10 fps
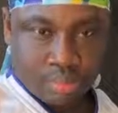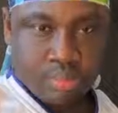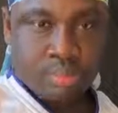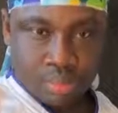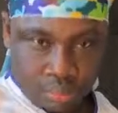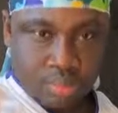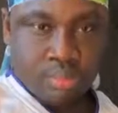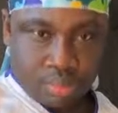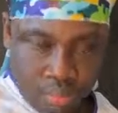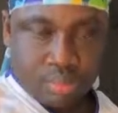without a bit
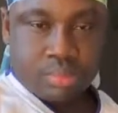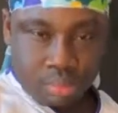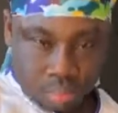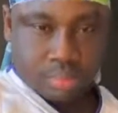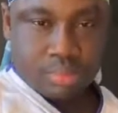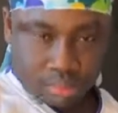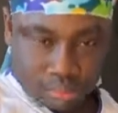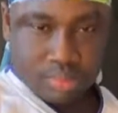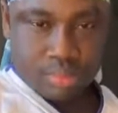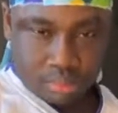on a lottery side, you know,
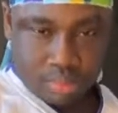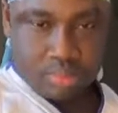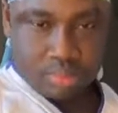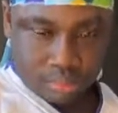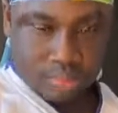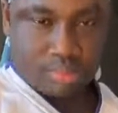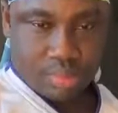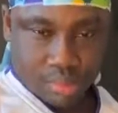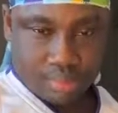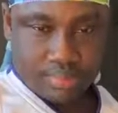now if they
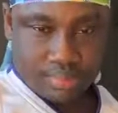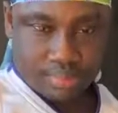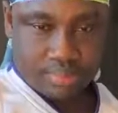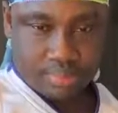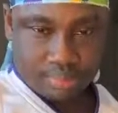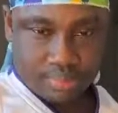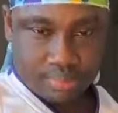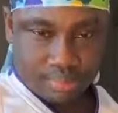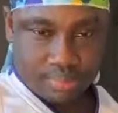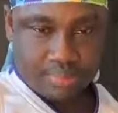apply visa for
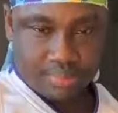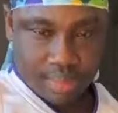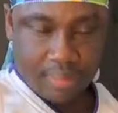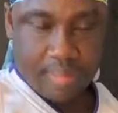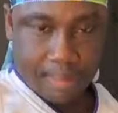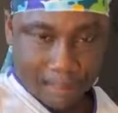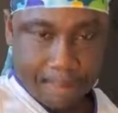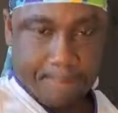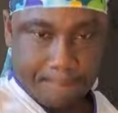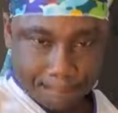
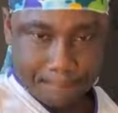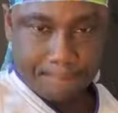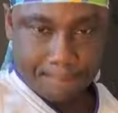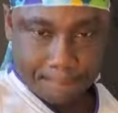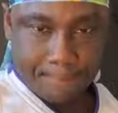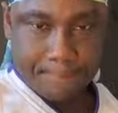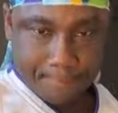America, no so